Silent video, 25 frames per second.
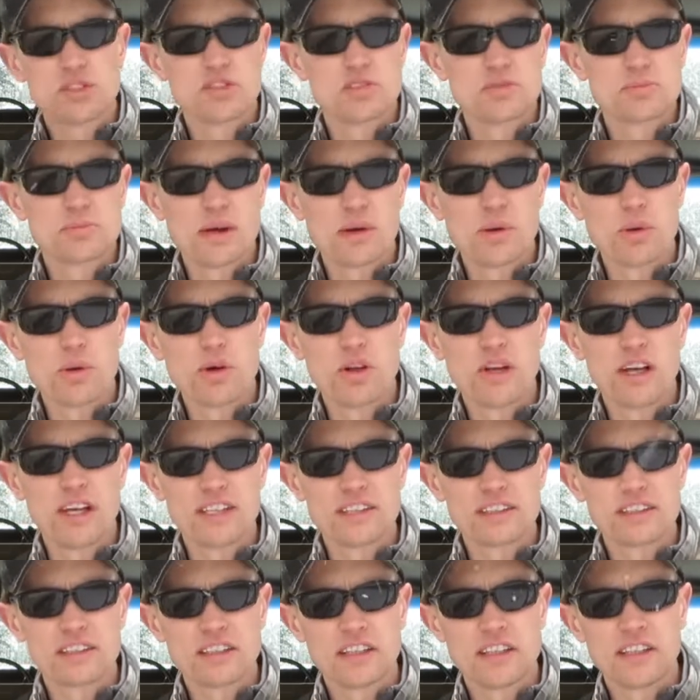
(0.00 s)
using my wool
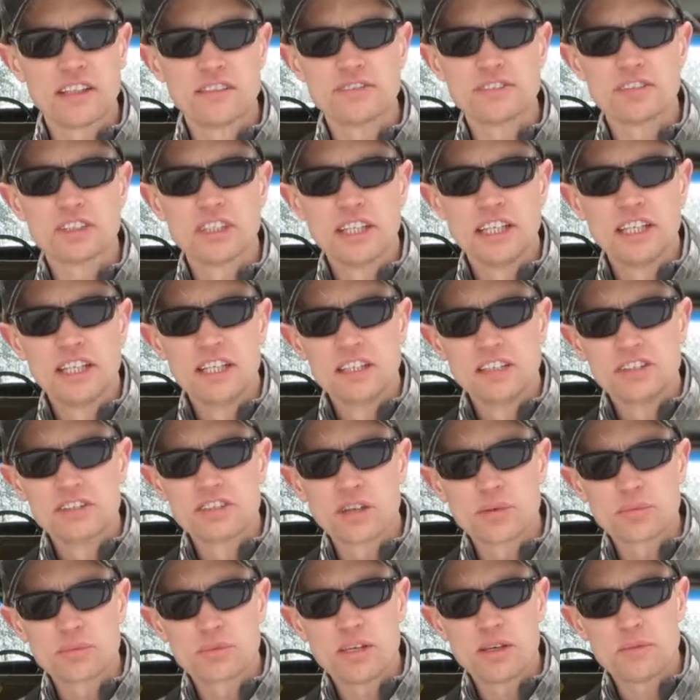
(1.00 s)
hunting gloves.
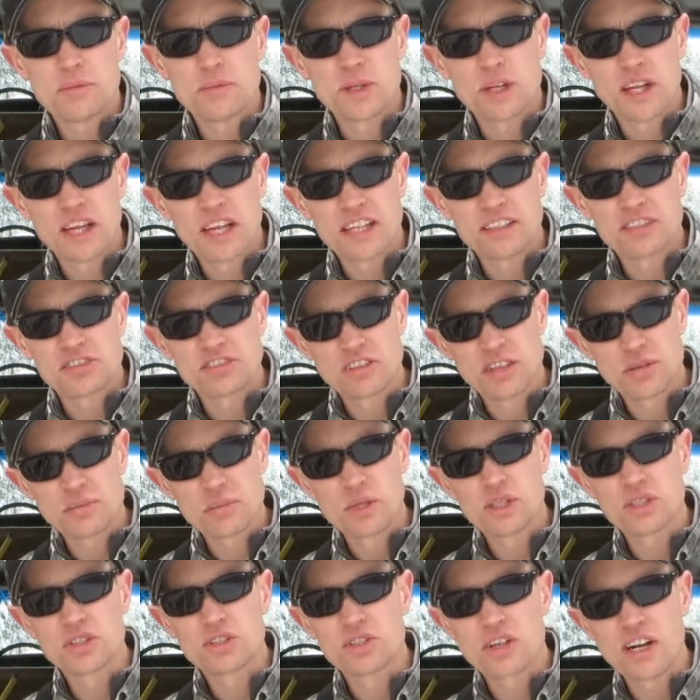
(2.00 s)
Something to keep your hands
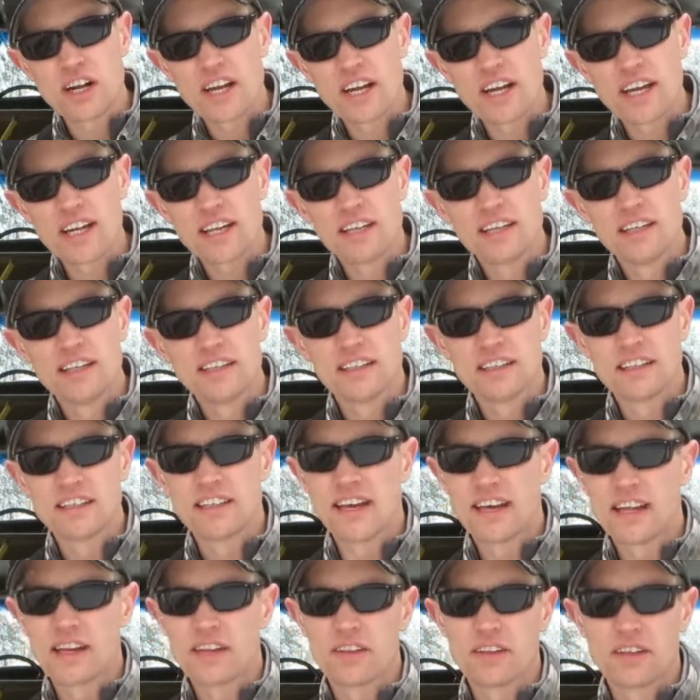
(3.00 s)
somewhat dry and
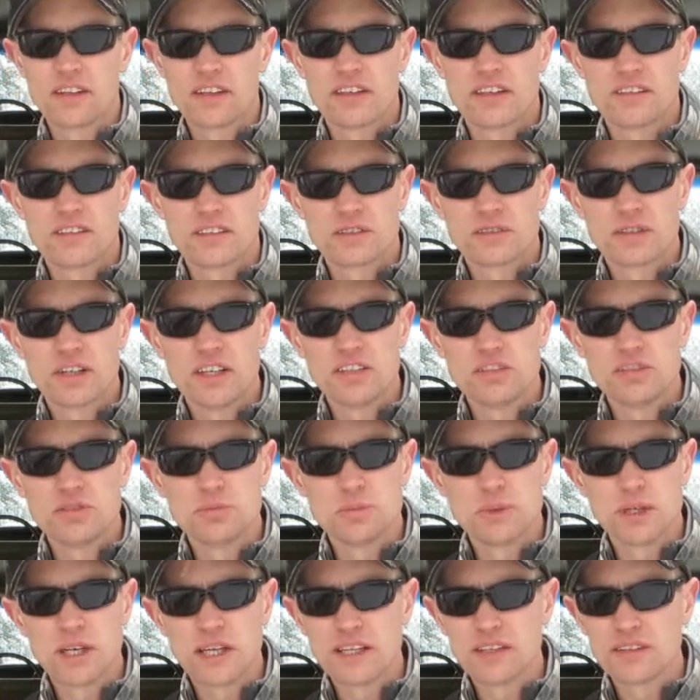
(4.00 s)
out of the crazy
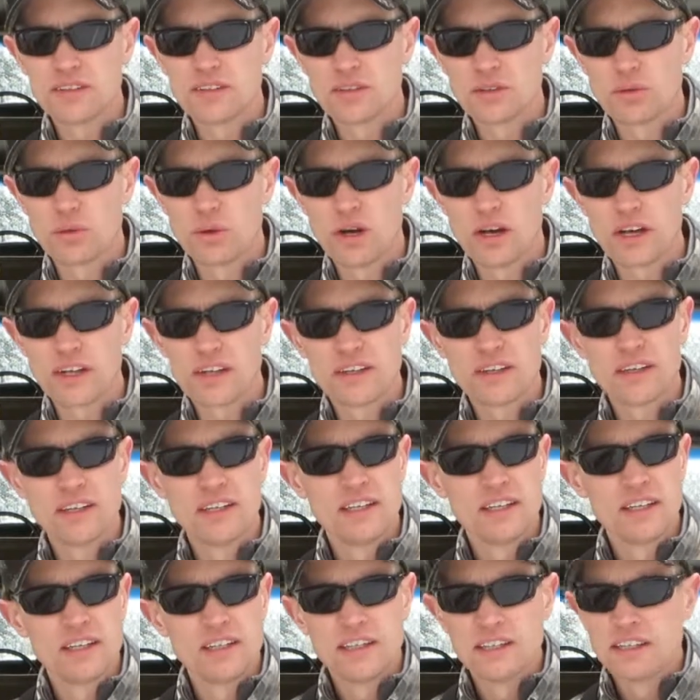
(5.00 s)
mud and the water.
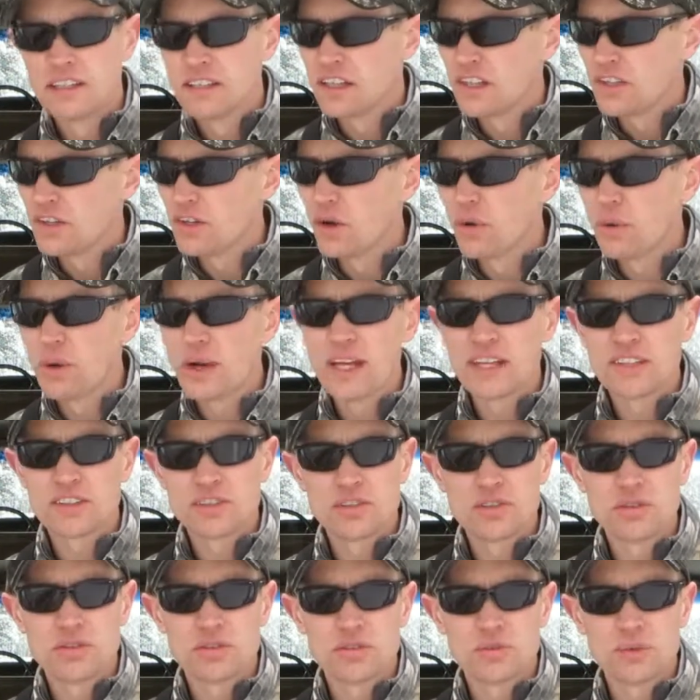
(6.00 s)
No way,
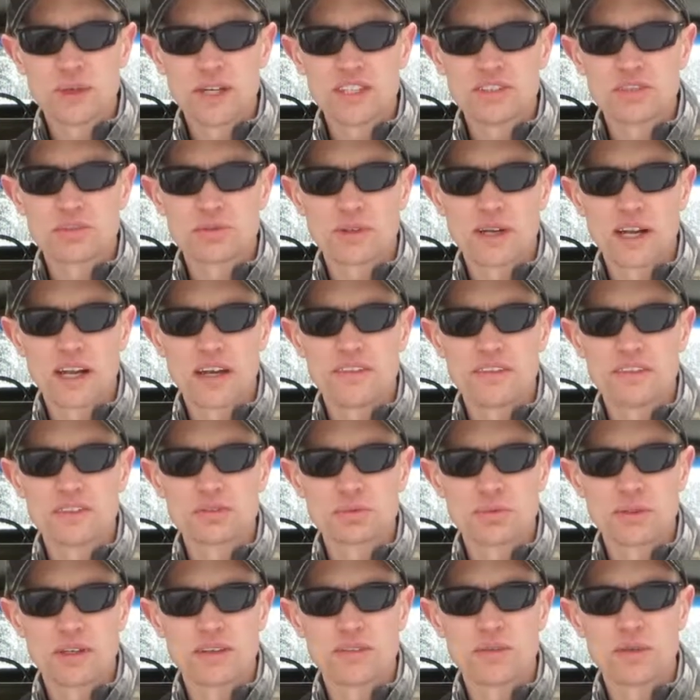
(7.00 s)
two ways around this.
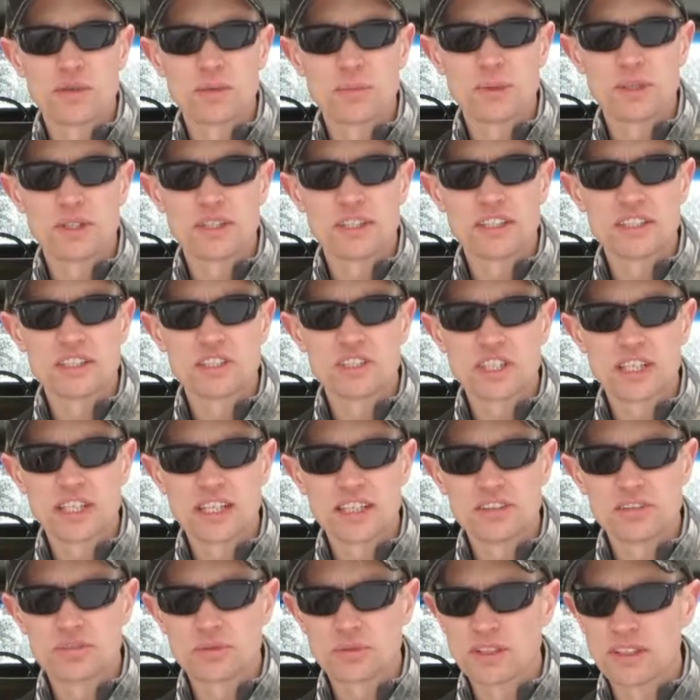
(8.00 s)
Whenever we're putting on
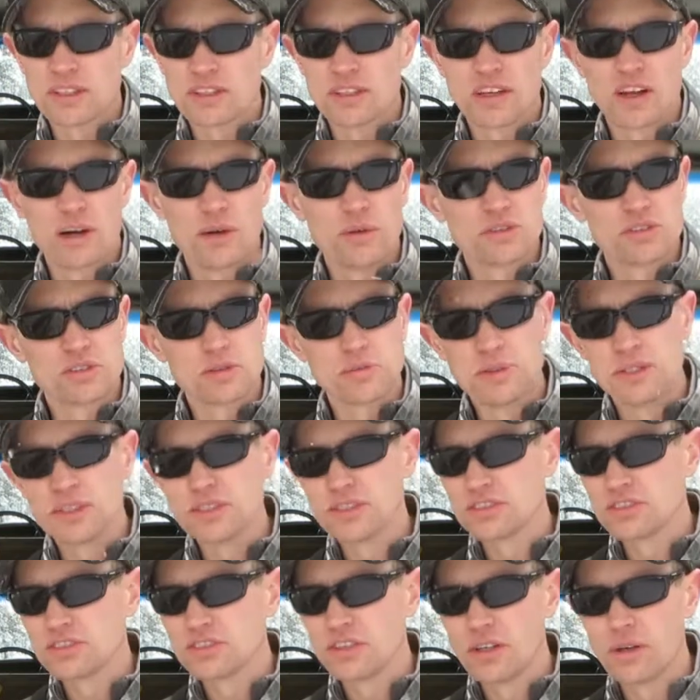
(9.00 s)
chains, we're either always going to be in
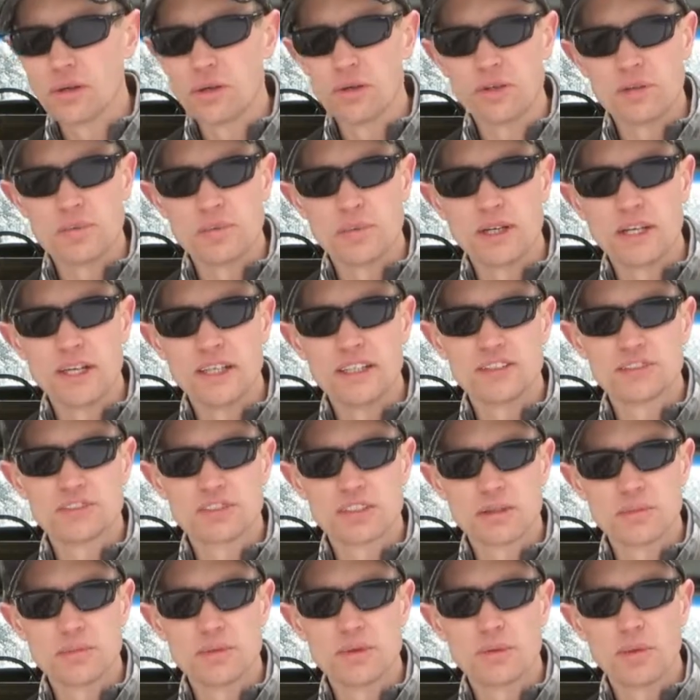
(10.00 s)
the snow or the mud. It's
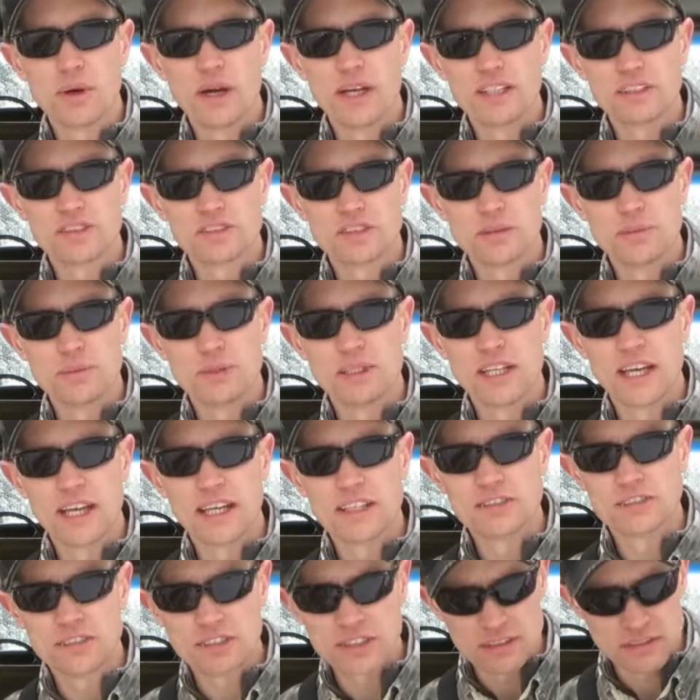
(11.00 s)
going to be wet, it's going to be
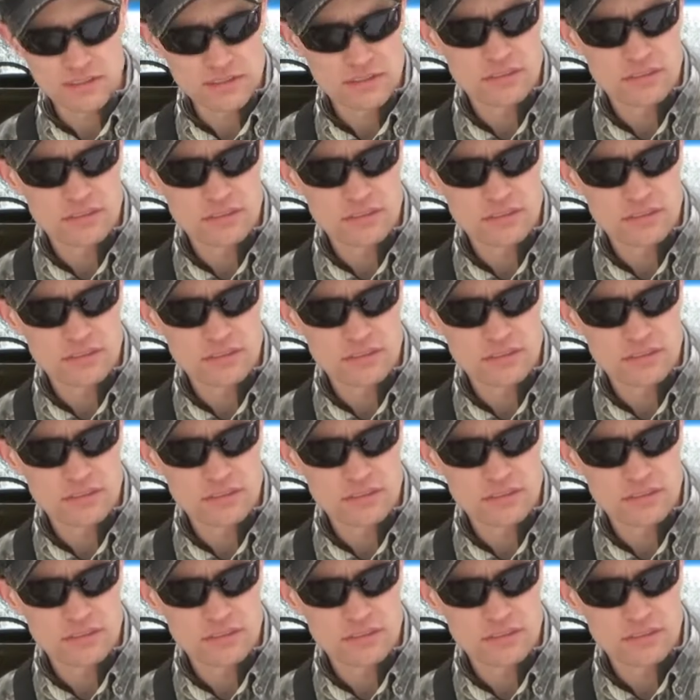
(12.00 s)
nasty.